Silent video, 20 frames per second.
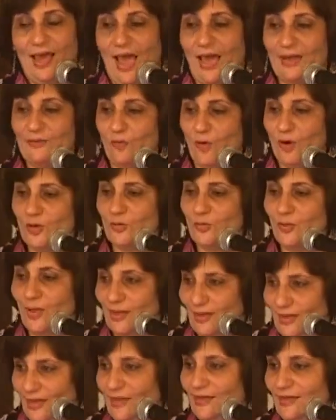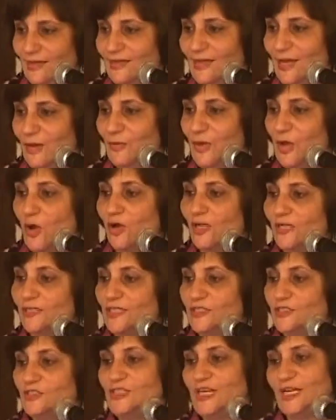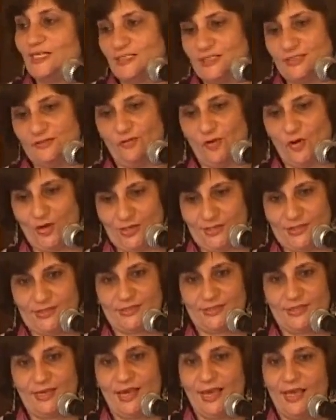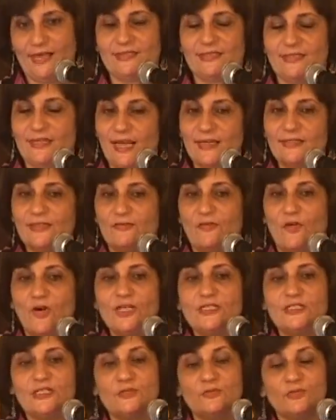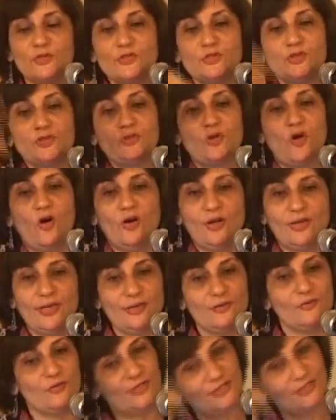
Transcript: And in India we call it the chest voice. It's like the voice in which you talk and